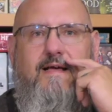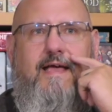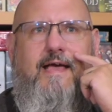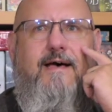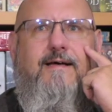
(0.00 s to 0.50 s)

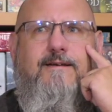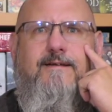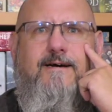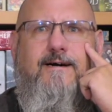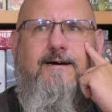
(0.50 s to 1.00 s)

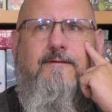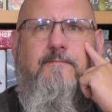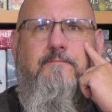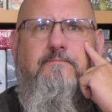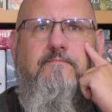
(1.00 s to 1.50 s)
and
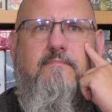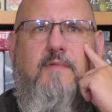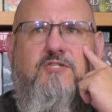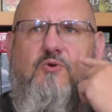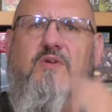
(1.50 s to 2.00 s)

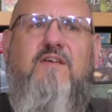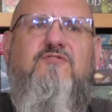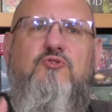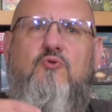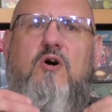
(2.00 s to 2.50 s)
so it
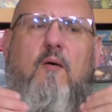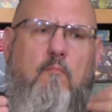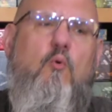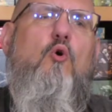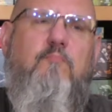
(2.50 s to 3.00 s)
gives you
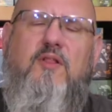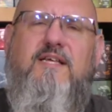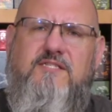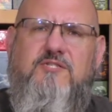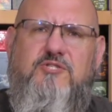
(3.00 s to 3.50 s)
more
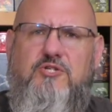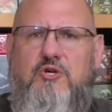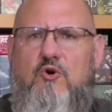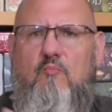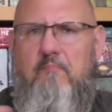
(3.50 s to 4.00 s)
places to
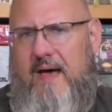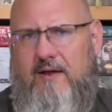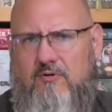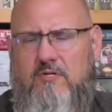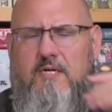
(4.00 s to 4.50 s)
go
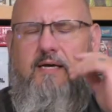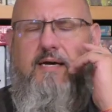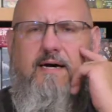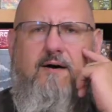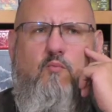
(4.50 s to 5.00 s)
battle,
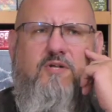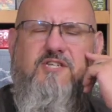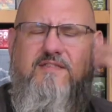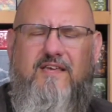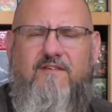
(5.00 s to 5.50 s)
which
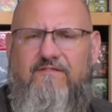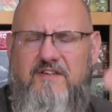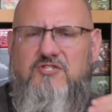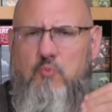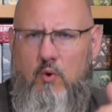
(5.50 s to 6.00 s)
I think
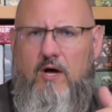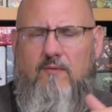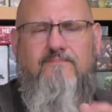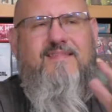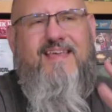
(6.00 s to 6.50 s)
fits
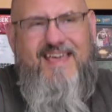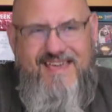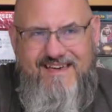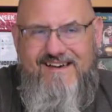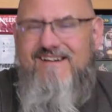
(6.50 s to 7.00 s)
well.
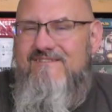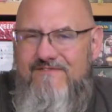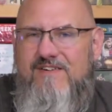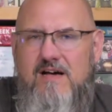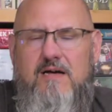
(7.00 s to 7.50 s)

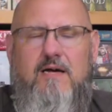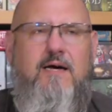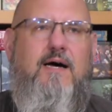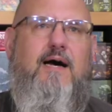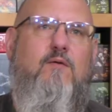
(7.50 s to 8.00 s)
If
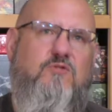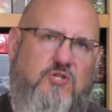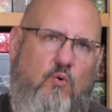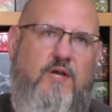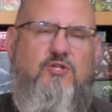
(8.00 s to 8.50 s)
I was
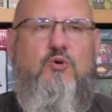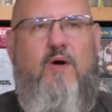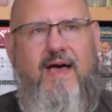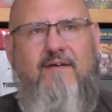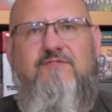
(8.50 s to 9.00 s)
going to
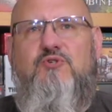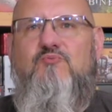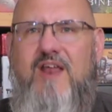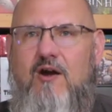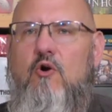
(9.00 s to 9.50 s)
have to
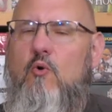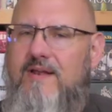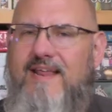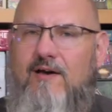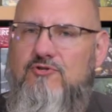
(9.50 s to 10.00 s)
narrow
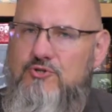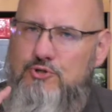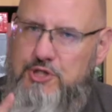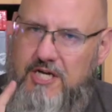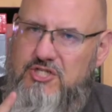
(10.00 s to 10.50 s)
it down to
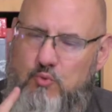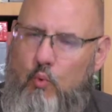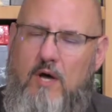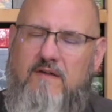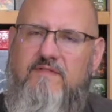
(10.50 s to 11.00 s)
just
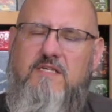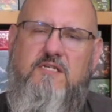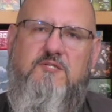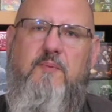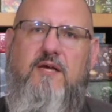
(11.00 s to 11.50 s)
one of these
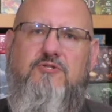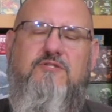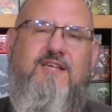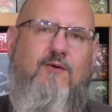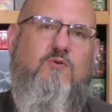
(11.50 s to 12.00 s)

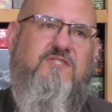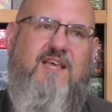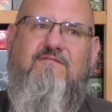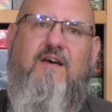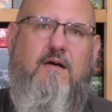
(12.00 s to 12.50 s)
expansions, I would
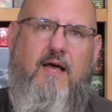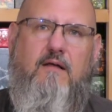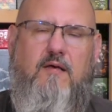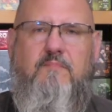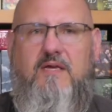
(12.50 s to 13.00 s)
say
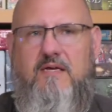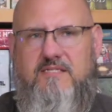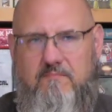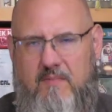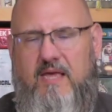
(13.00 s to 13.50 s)
Valhalla,
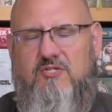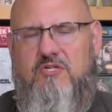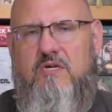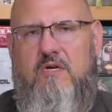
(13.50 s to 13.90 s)
because it makes